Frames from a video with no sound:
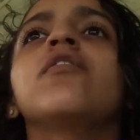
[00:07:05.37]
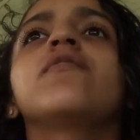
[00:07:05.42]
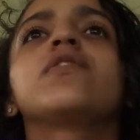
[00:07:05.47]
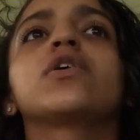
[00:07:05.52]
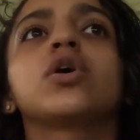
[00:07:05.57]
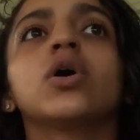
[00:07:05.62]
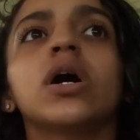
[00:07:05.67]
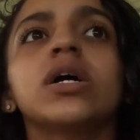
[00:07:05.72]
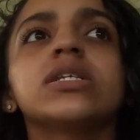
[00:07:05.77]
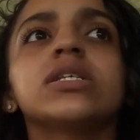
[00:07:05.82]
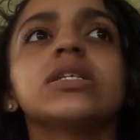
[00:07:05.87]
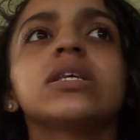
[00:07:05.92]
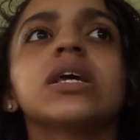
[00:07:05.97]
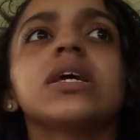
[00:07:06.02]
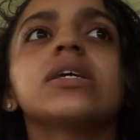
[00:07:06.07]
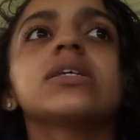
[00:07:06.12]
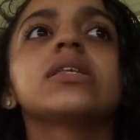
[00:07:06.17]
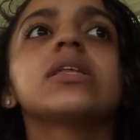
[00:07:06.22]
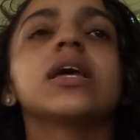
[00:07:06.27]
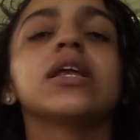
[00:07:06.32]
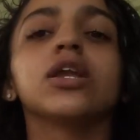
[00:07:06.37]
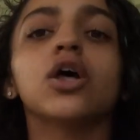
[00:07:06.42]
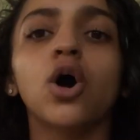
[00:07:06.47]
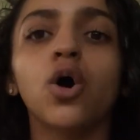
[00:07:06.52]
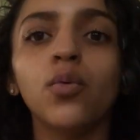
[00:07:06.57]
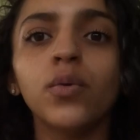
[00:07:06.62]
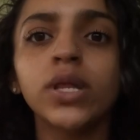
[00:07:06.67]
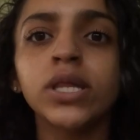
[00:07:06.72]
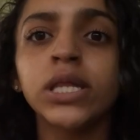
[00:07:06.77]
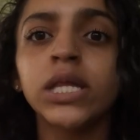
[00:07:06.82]
For Christ's sake, they
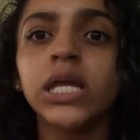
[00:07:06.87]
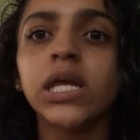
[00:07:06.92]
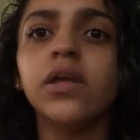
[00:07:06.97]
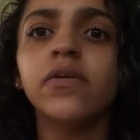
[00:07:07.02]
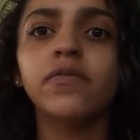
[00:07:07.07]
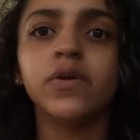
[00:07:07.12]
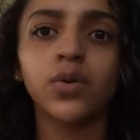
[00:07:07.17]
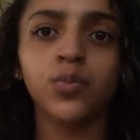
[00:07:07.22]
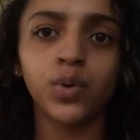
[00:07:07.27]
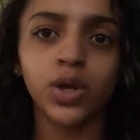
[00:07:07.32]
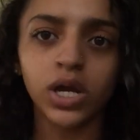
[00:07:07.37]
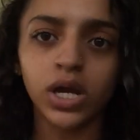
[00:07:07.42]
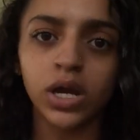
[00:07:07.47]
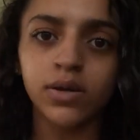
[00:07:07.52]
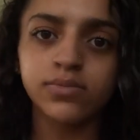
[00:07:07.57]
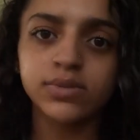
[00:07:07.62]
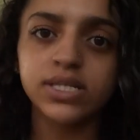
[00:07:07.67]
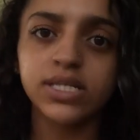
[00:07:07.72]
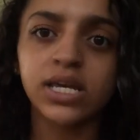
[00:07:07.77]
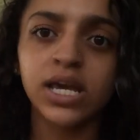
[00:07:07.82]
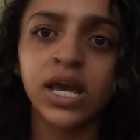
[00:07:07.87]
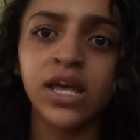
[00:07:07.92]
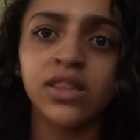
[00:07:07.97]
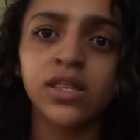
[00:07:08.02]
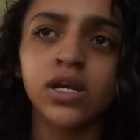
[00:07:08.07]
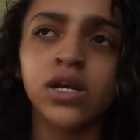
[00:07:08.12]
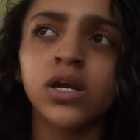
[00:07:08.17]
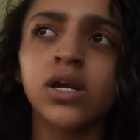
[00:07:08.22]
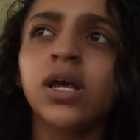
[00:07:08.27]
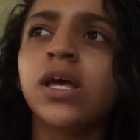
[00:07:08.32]
know we leave and we come
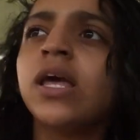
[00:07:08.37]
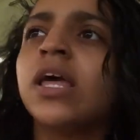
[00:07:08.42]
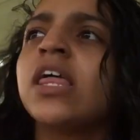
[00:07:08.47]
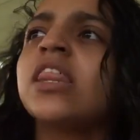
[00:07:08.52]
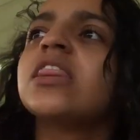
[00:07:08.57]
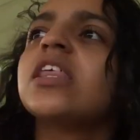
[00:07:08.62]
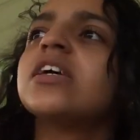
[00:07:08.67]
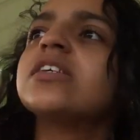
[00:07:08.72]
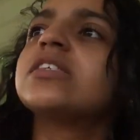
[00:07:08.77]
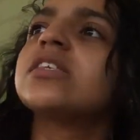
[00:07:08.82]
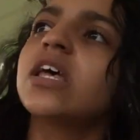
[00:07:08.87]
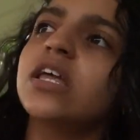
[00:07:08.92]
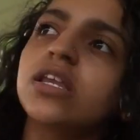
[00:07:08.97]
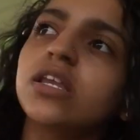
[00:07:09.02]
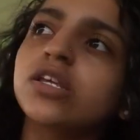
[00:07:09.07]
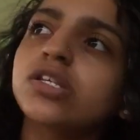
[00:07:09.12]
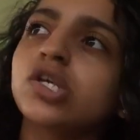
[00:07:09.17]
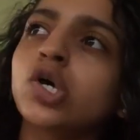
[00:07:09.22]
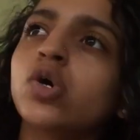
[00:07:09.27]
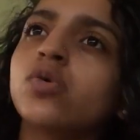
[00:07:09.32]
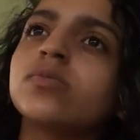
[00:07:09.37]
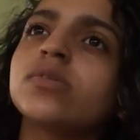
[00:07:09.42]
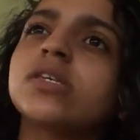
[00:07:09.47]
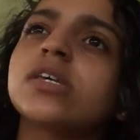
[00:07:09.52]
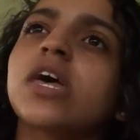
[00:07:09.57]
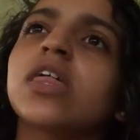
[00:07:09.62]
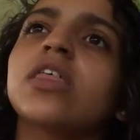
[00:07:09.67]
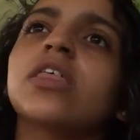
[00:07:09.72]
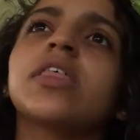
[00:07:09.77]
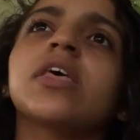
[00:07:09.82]
together. They send us home
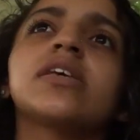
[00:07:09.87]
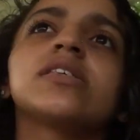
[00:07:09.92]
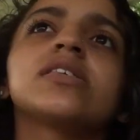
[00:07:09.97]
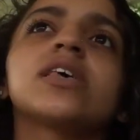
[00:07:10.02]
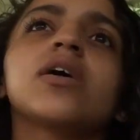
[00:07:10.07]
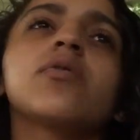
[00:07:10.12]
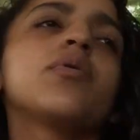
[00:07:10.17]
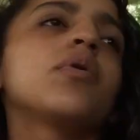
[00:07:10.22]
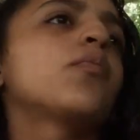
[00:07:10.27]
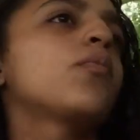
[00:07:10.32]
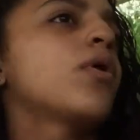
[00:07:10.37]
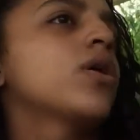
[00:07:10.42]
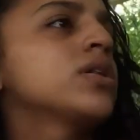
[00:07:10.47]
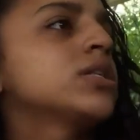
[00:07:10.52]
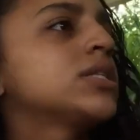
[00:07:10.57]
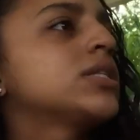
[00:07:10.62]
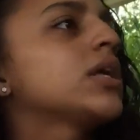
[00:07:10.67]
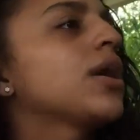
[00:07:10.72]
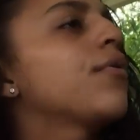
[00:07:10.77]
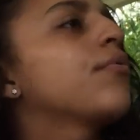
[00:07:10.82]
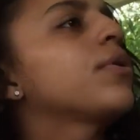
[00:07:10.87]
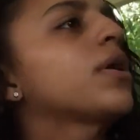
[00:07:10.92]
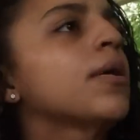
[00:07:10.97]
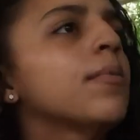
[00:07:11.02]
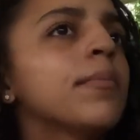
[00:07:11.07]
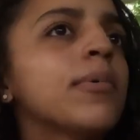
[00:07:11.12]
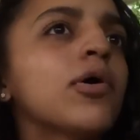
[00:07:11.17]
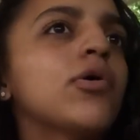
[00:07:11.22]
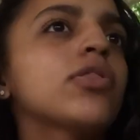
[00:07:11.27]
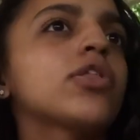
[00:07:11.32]
together. They say when one's done, we
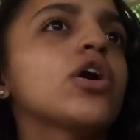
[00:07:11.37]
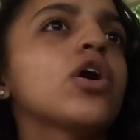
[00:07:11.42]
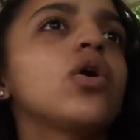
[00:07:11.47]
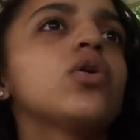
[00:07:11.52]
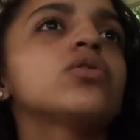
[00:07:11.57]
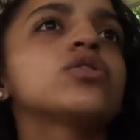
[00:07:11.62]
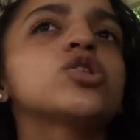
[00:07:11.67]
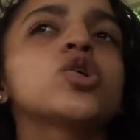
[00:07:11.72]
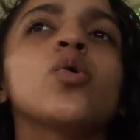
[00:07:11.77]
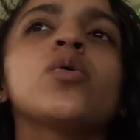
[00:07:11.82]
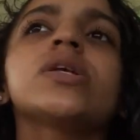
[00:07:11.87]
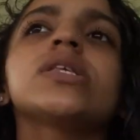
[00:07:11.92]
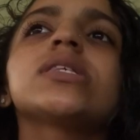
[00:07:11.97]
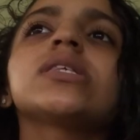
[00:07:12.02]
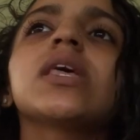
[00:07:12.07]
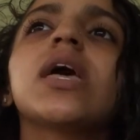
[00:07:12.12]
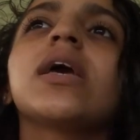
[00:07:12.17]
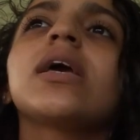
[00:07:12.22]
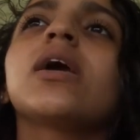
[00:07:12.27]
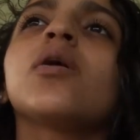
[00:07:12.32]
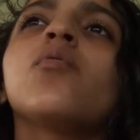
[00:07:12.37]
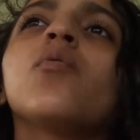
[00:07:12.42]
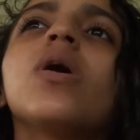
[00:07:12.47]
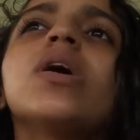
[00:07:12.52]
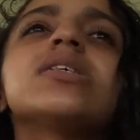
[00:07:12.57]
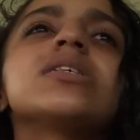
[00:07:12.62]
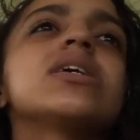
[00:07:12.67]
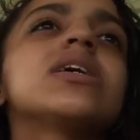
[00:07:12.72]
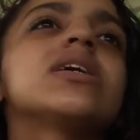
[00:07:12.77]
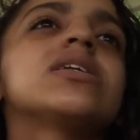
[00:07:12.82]
can both go. So it's like, it
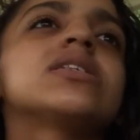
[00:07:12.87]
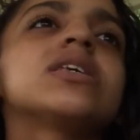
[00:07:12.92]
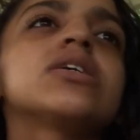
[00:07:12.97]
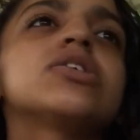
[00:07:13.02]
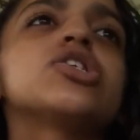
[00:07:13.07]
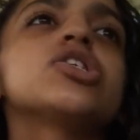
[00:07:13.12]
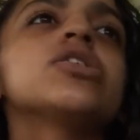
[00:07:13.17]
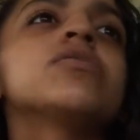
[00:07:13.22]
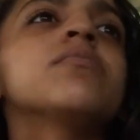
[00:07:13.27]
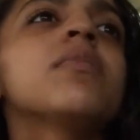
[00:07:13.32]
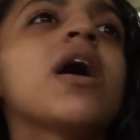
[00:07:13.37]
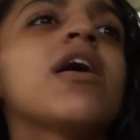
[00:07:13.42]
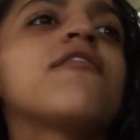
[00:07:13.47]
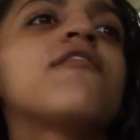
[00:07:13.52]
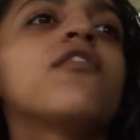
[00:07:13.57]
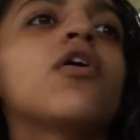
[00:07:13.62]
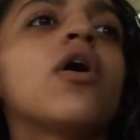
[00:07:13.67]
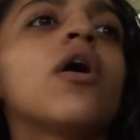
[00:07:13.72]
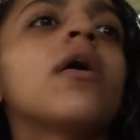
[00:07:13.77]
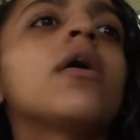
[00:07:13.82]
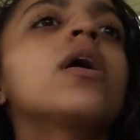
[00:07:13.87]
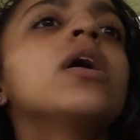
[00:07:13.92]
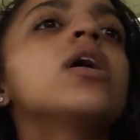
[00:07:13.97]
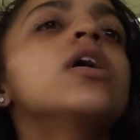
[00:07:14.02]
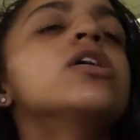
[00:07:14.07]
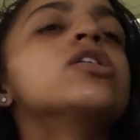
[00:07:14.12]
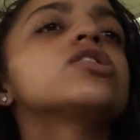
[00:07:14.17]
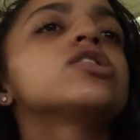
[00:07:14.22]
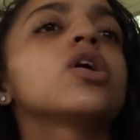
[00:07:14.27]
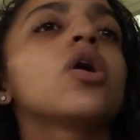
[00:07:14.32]
wasn't intentionally my fault.
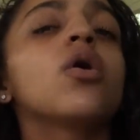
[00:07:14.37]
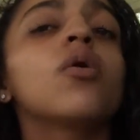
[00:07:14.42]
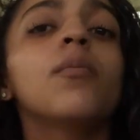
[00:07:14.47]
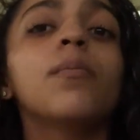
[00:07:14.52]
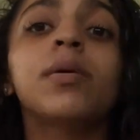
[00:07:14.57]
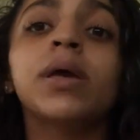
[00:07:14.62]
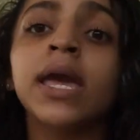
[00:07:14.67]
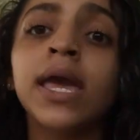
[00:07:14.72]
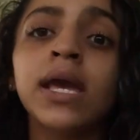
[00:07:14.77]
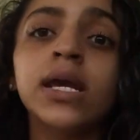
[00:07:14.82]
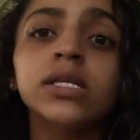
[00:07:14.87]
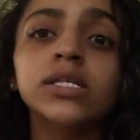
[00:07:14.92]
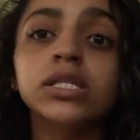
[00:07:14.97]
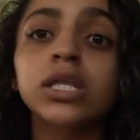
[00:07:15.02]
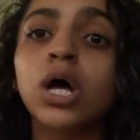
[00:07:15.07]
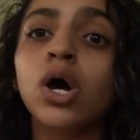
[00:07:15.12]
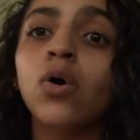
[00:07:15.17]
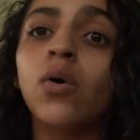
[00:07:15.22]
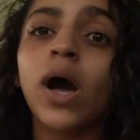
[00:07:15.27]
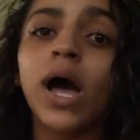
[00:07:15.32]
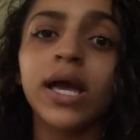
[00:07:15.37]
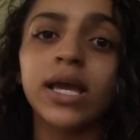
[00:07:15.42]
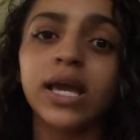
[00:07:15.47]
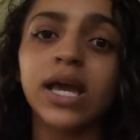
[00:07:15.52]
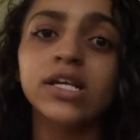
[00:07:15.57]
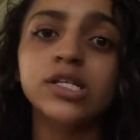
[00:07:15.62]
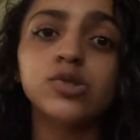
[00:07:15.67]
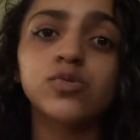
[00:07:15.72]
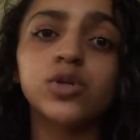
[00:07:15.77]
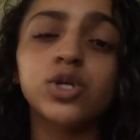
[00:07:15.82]
So being as though I
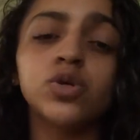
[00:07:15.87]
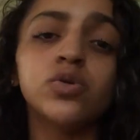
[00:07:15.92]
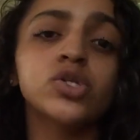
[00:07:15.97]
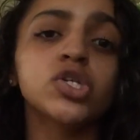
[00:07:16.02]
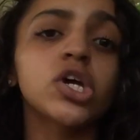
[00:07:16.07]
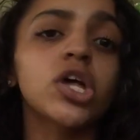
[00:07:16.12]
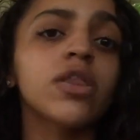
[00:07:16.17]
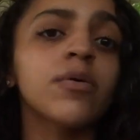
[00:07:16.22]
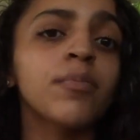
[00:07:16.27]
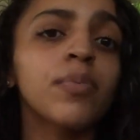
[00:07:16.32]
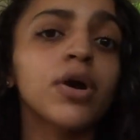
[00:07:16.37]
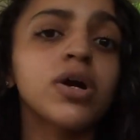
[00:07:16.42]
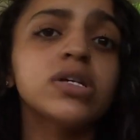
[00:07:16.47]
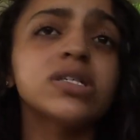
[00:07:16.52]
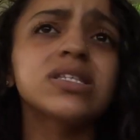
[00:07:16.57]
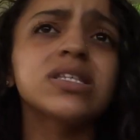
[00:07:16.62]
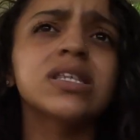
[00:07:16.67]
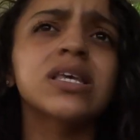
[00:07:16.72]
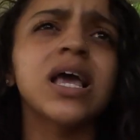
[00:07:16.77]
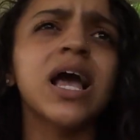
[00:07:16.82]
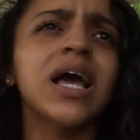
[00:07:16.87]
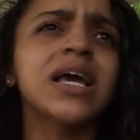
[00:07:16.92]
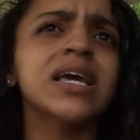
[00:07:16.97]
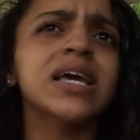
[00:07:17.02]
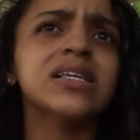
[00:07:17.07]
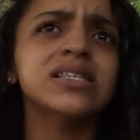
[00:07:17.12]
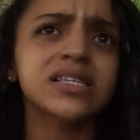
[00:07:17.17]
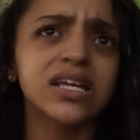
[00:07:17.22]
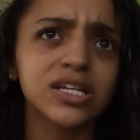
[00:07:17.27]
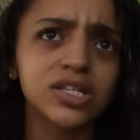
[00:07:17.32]
guess we knew each other personally, I
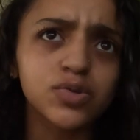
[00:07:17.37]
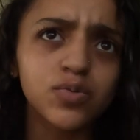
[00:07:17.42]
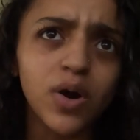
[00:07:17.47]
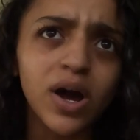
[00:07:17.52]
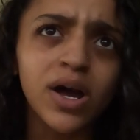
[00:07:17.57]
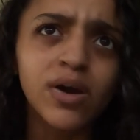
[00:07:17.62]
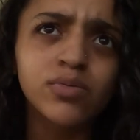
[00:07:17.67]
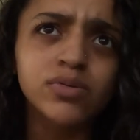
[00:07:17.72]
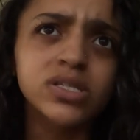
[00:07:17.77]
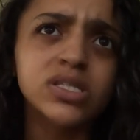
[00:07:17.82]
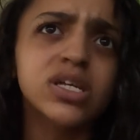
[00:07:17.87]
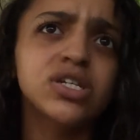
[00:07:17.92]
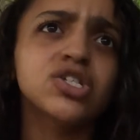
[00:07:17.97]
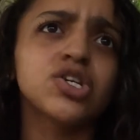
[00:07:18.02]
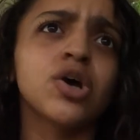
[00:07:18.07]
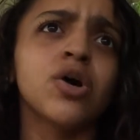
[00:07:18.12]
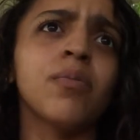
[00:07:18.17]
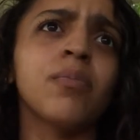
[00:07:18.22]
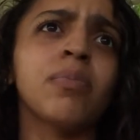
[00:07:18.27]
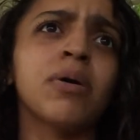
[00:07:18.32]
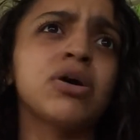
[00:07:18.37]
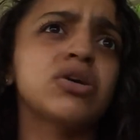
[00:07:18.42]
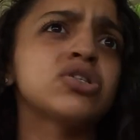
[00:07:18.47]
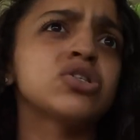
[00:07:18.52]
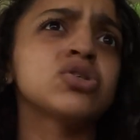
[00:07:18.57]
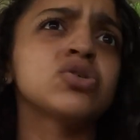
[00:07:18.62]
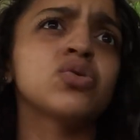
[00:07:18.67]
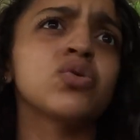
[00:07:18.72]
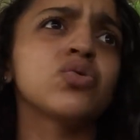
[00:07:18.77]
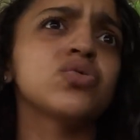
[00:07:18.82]
guess that's why it was such a
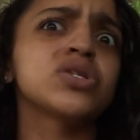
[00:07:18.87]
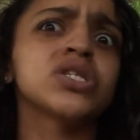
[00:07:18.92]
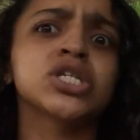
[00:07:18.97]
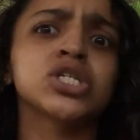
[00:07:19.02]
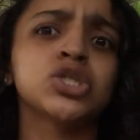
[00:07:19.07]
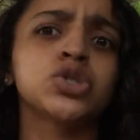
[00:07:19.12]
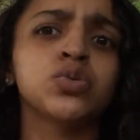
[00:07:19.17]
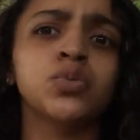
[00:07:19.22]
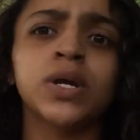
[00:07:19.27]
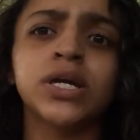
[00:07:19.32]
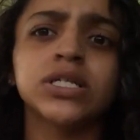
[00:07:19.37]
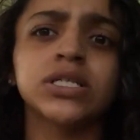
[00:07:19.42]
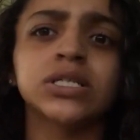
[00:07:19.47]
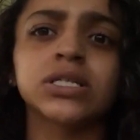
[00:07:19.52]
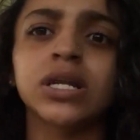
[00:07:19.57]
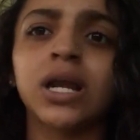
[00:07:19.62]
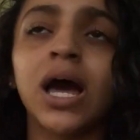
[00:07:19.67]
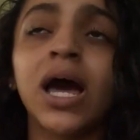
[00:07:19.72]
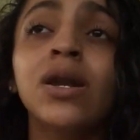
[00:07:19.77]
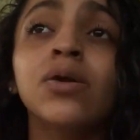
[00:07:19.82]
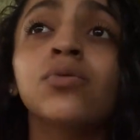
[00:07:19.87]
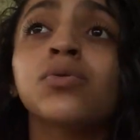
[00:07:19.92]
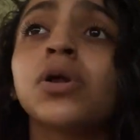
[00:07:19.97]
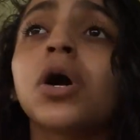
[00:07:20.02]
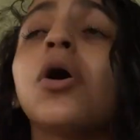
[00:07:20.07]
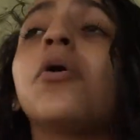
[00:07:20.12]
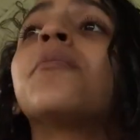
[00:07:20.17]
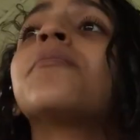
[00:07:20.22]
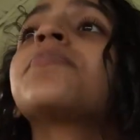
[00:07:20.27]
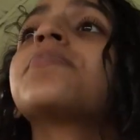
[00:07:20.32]
personal situation. I don't
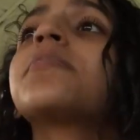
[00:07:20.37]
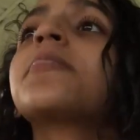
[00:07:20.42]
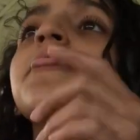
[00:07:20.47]
know.